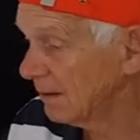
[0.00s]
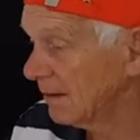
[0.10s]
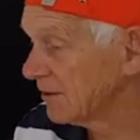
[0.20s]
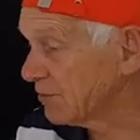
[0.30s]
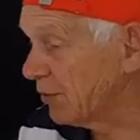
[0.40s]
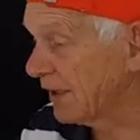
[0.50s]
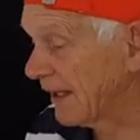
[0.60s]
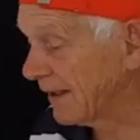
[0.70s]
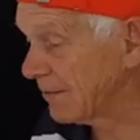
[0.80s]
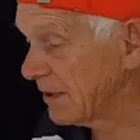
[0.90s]
spread
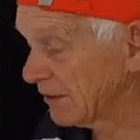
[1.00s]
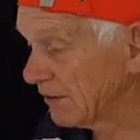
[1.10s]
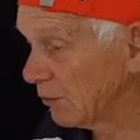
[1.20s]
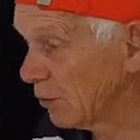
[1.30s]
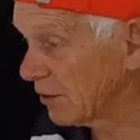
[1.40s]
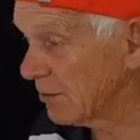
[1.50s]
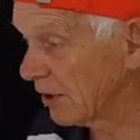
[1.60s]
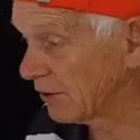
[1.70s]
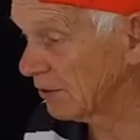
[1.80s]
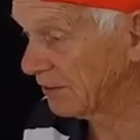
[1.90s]
out amongst the water
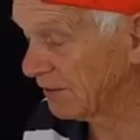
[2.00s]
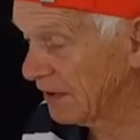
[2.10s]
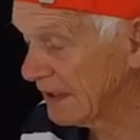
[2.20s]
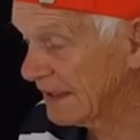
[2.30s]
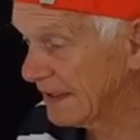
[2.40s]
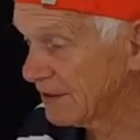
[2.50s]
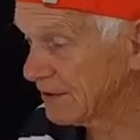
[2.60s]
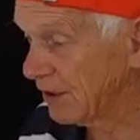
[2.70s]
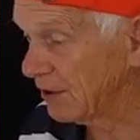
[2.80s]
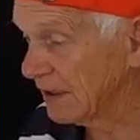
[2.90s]
molecules.
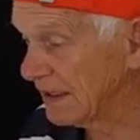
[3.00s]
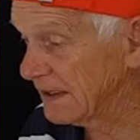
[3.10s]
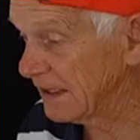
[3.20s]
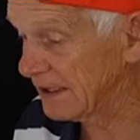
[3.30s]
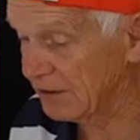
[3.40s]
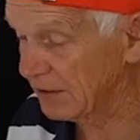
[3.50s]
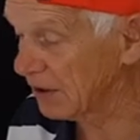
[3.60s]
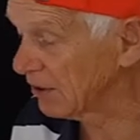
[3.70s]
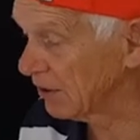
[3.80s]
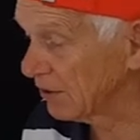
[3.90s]
So in there
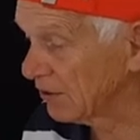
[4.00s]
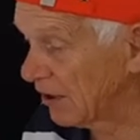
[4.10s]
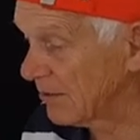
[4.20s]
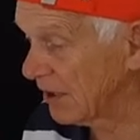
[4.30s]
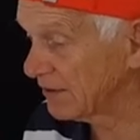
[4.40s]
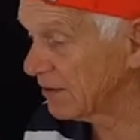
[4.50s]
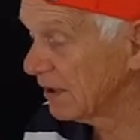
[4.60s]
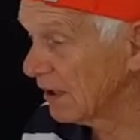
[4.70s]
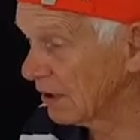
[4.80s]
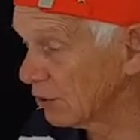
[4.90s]
are sodium ions
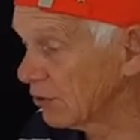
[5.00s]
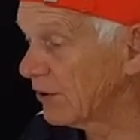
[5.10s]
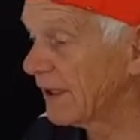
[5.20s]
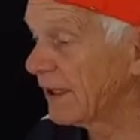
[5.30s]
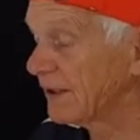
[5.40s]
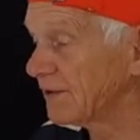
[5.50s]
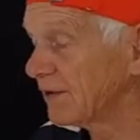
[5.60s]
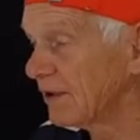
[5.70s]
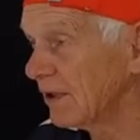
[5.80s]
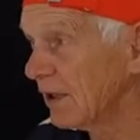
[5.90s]
and chloride ions
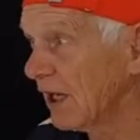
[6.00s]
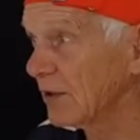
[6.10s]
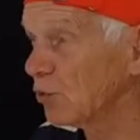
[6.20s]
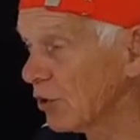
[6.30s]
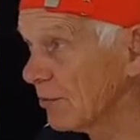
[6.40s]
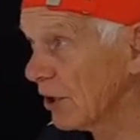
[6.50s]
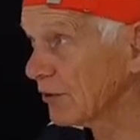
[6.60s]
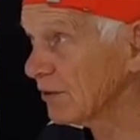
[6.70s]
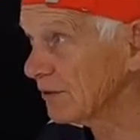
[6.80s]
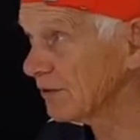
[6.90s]
and water
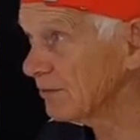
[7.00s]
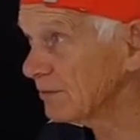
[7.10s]
molecules.